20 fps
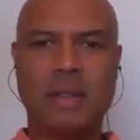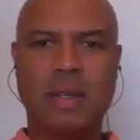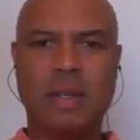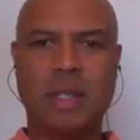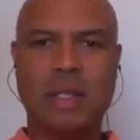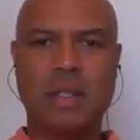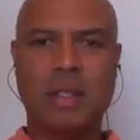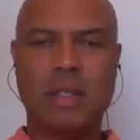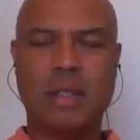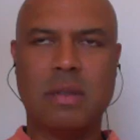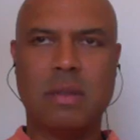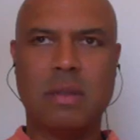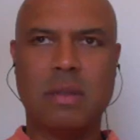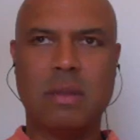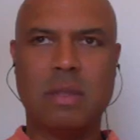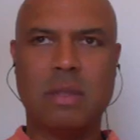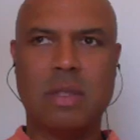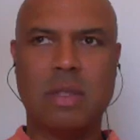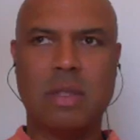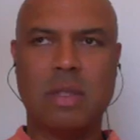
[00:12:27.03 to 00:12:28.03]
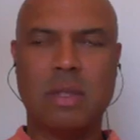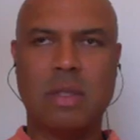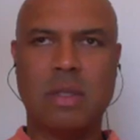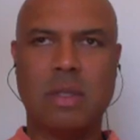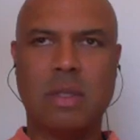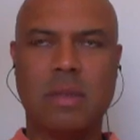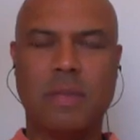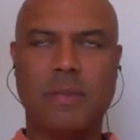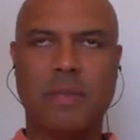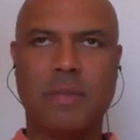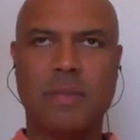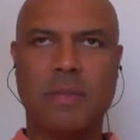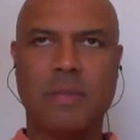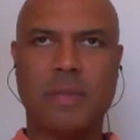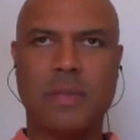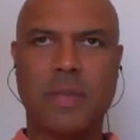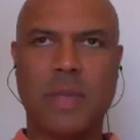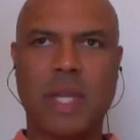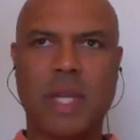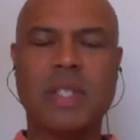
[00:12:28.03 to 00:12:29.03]
It's
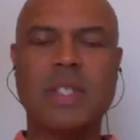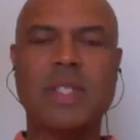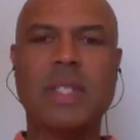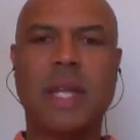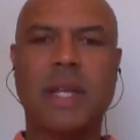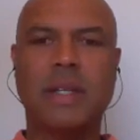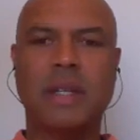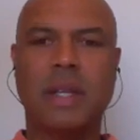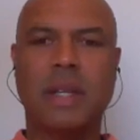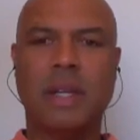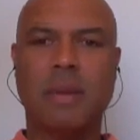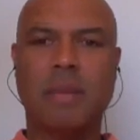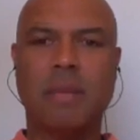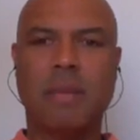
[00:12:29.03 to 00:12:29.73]
extending